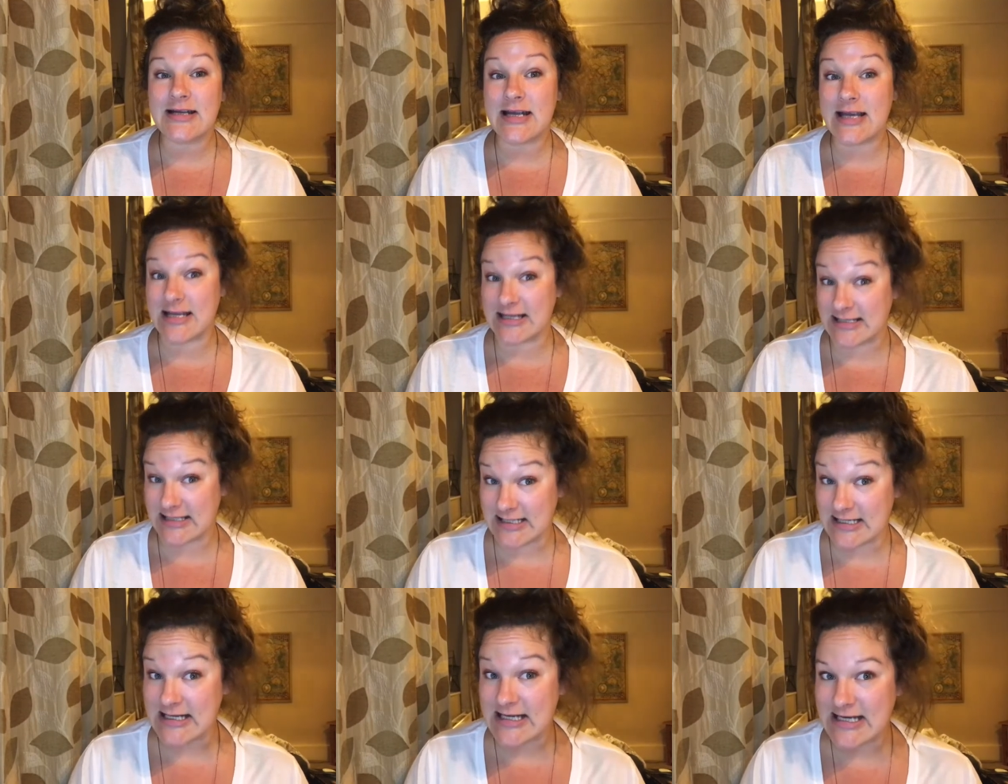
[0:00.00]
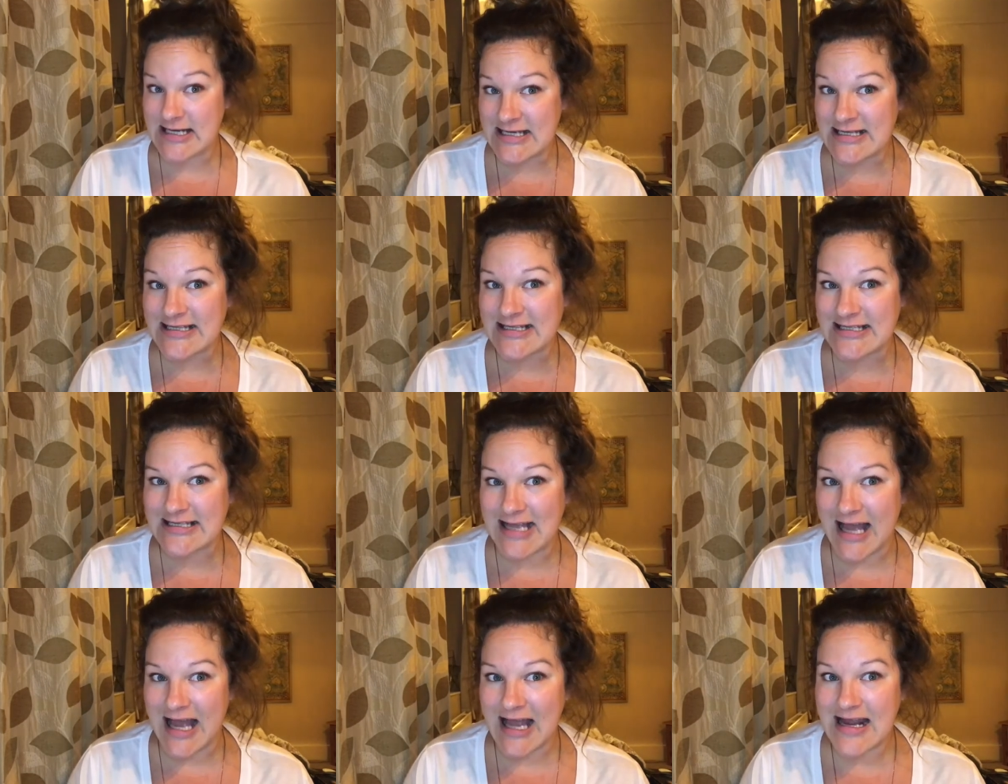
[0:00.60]
It's an
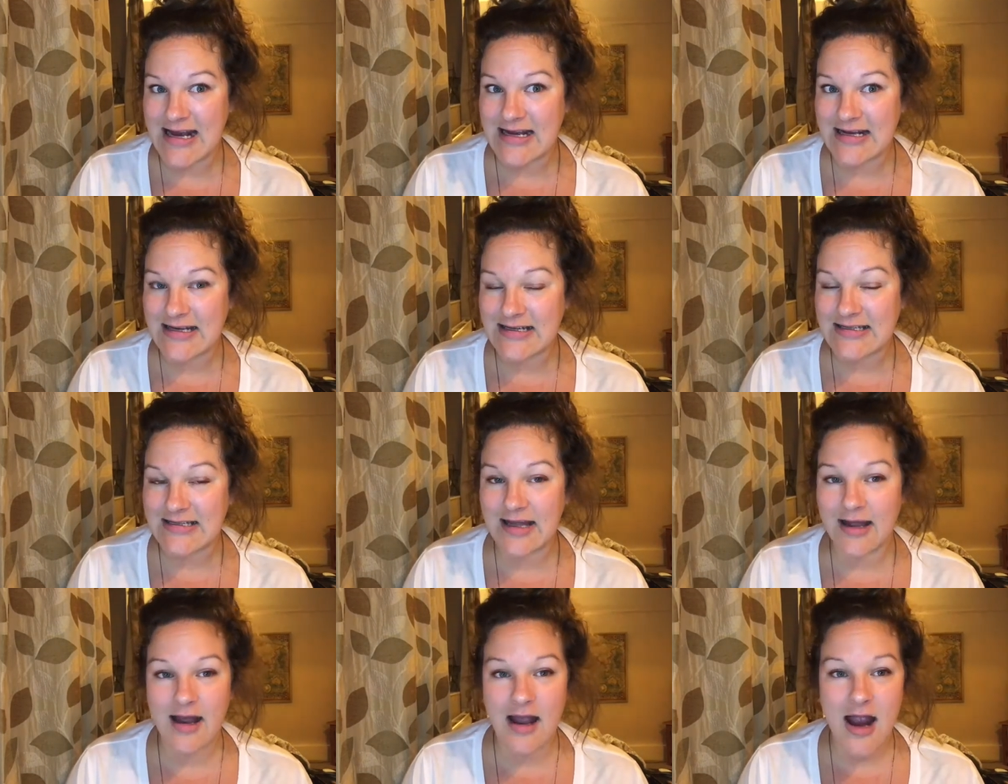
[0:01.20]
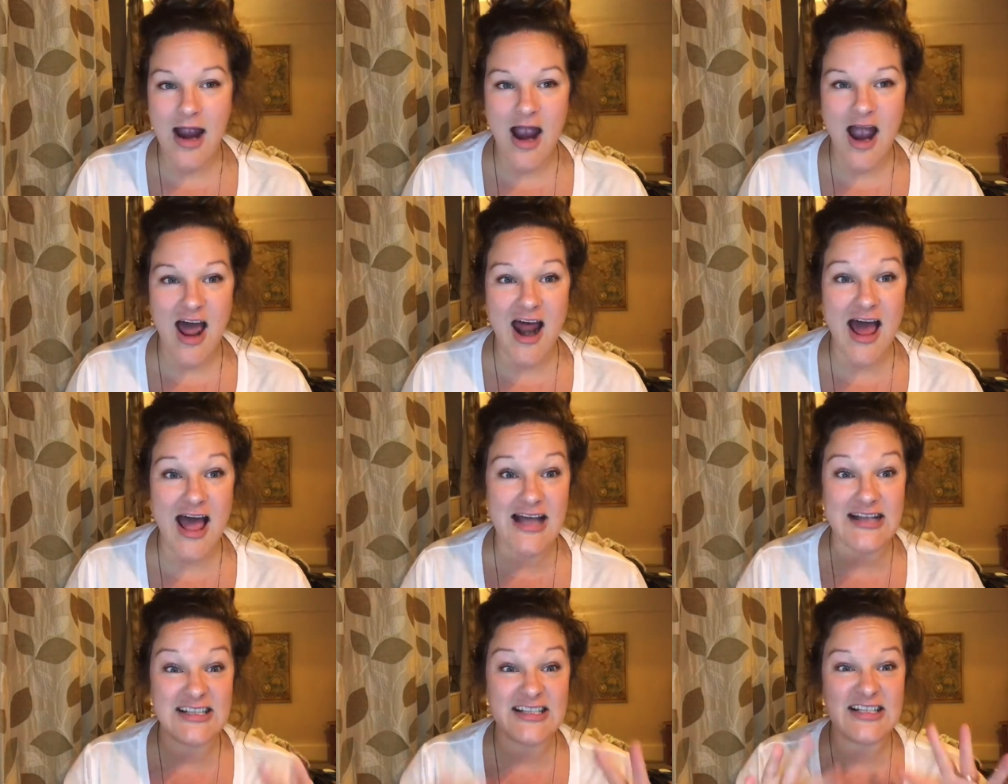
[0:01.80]
insect and
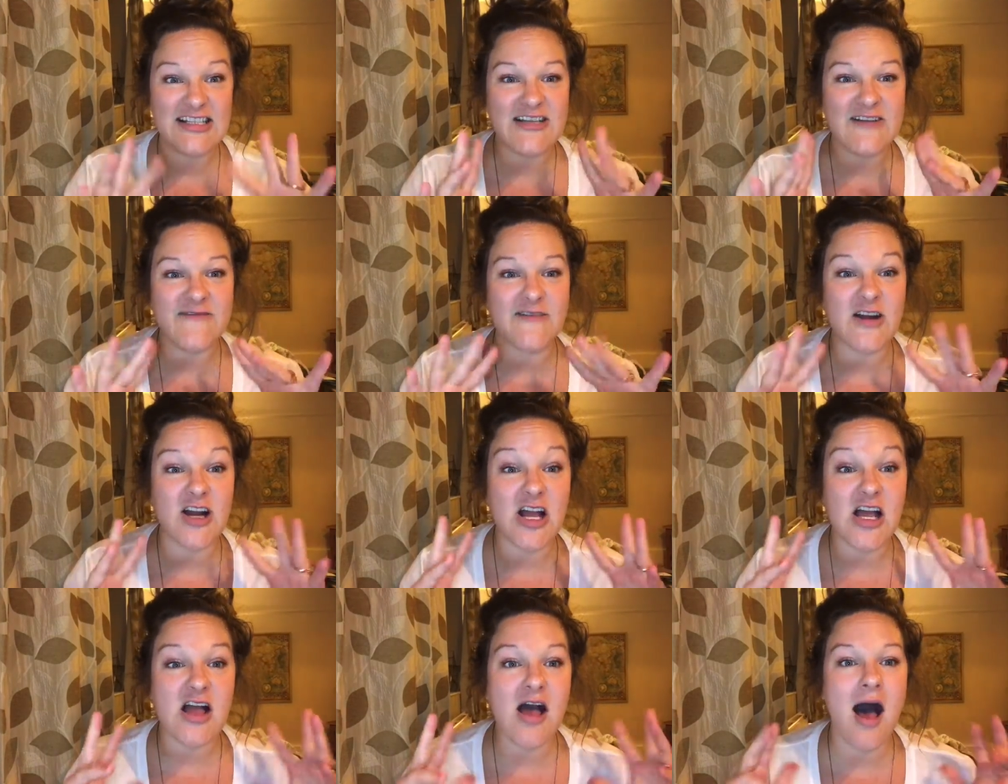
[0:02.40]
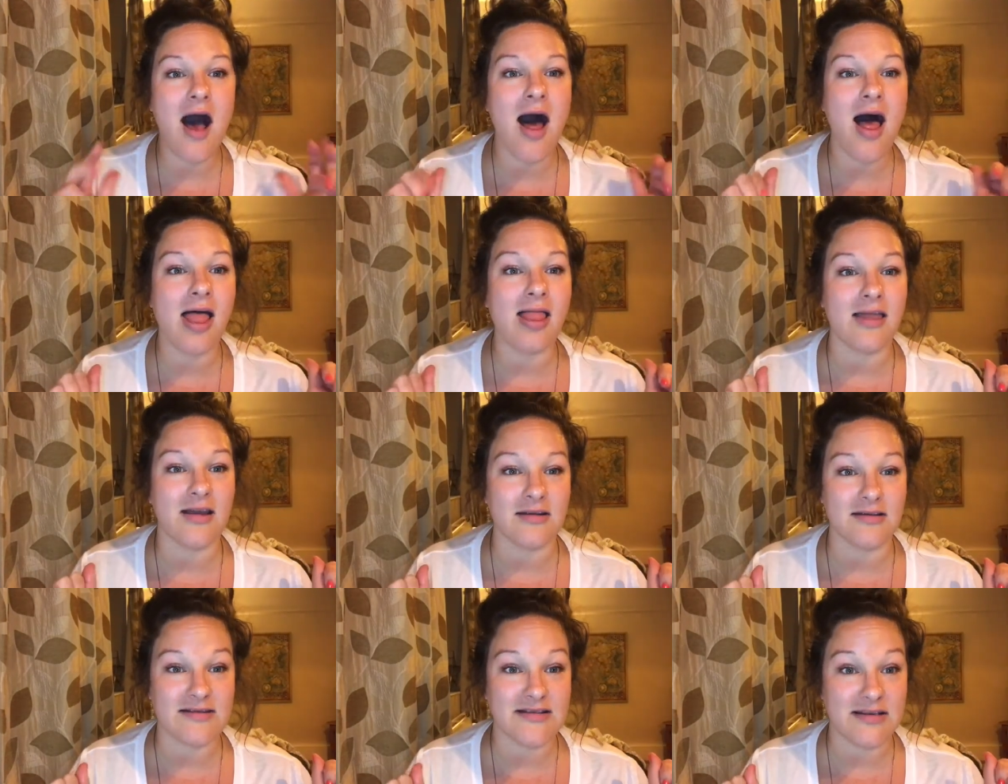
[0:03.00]
has different
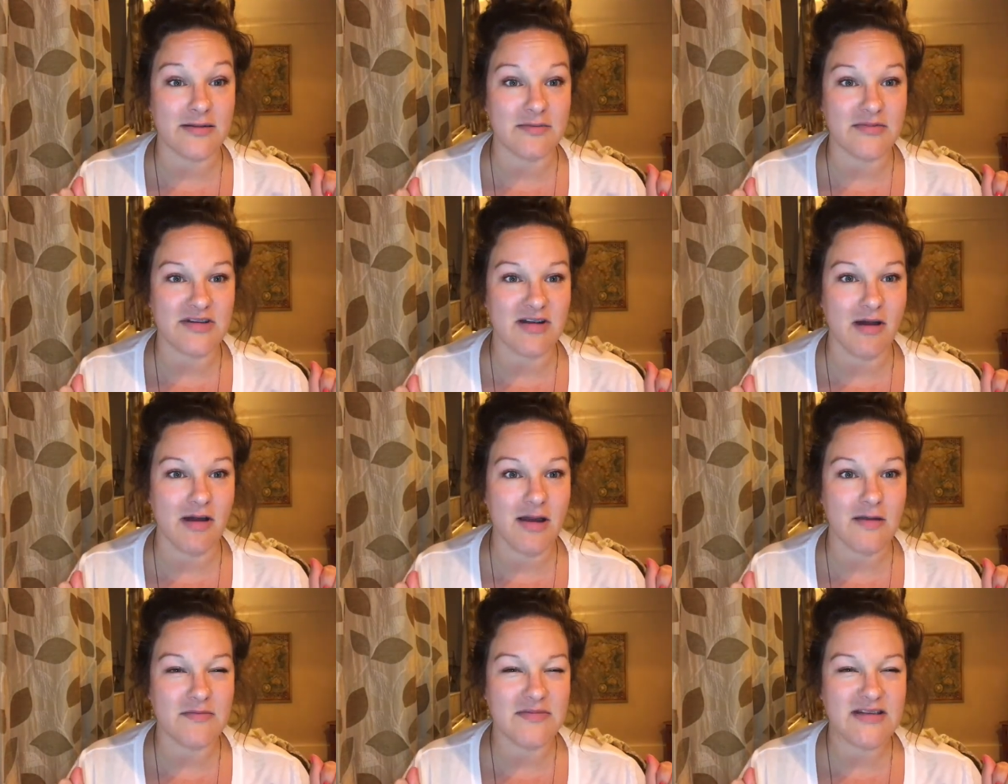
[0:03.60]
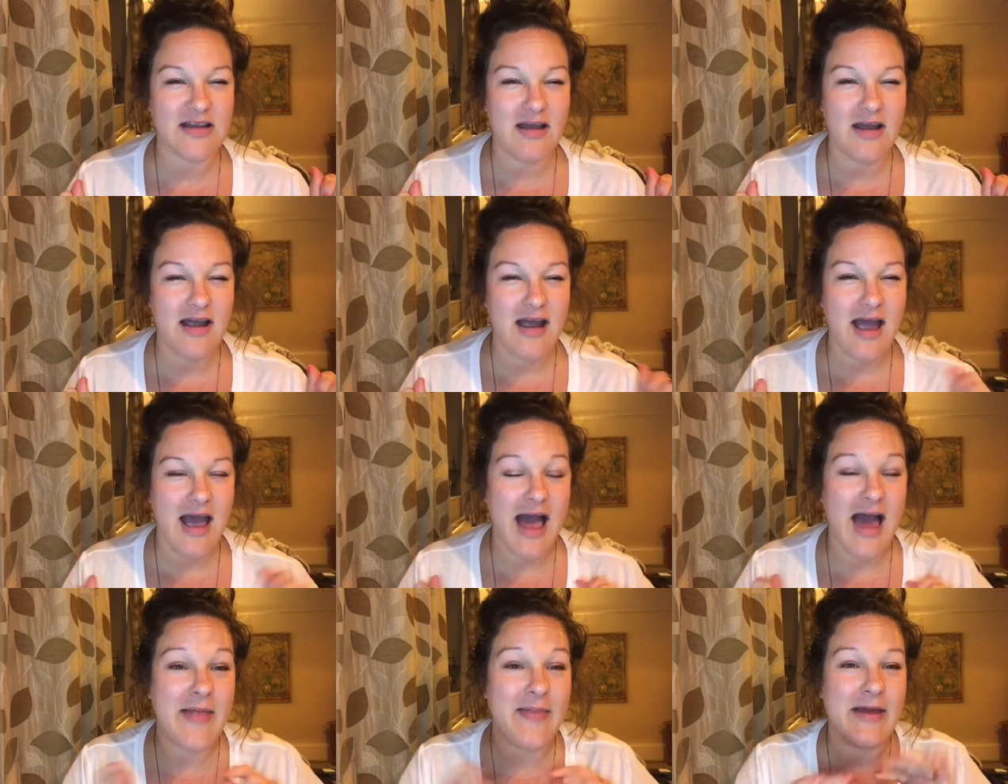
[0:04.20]
colors sometimes,
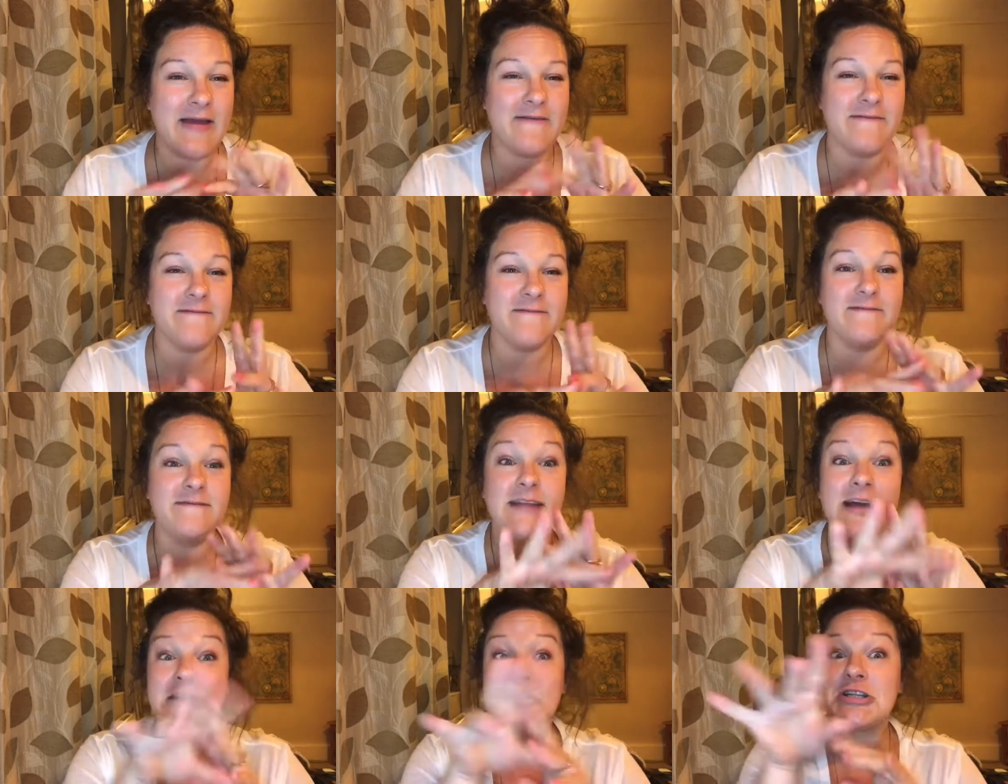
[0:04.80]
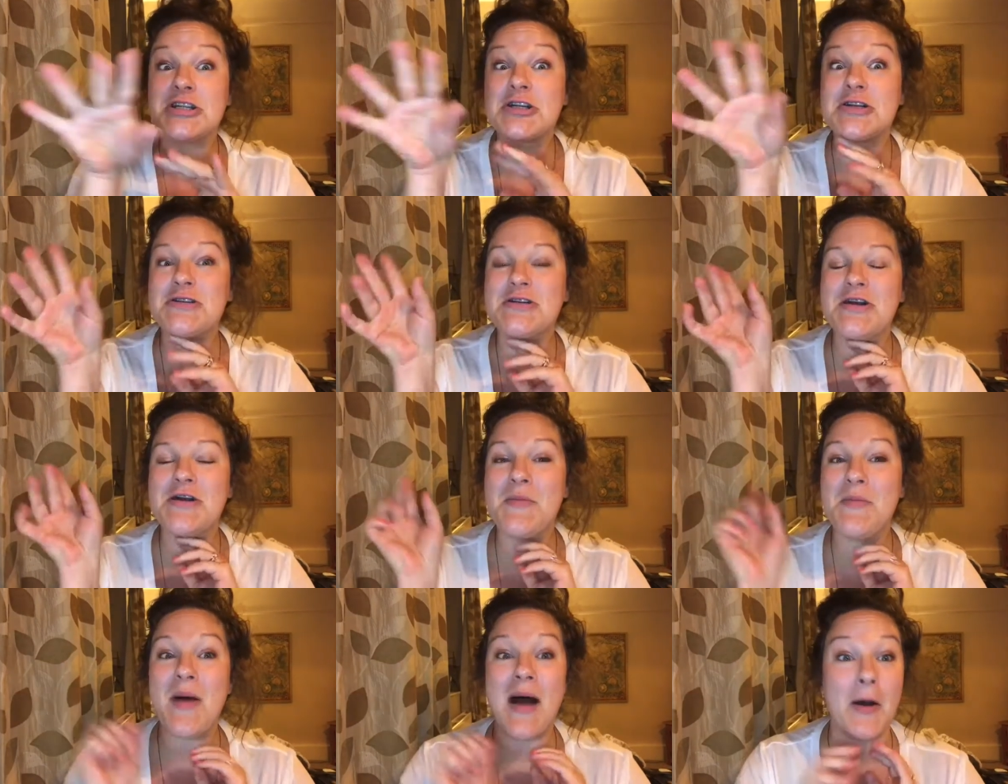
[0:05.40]
and they flutter
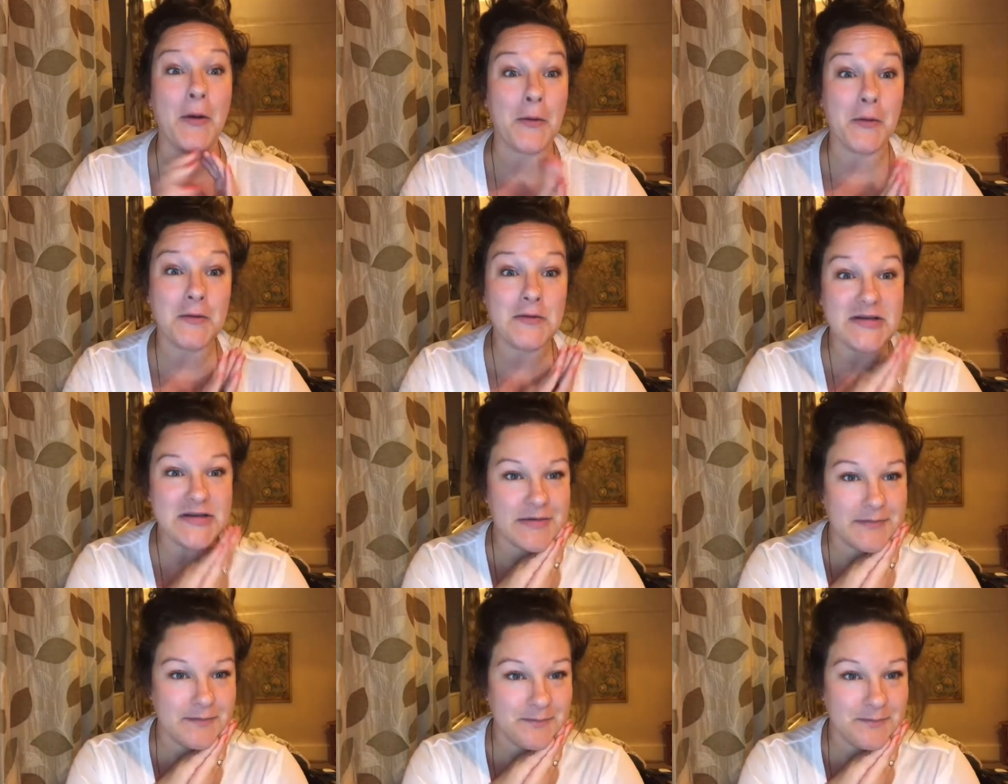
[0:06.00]
about.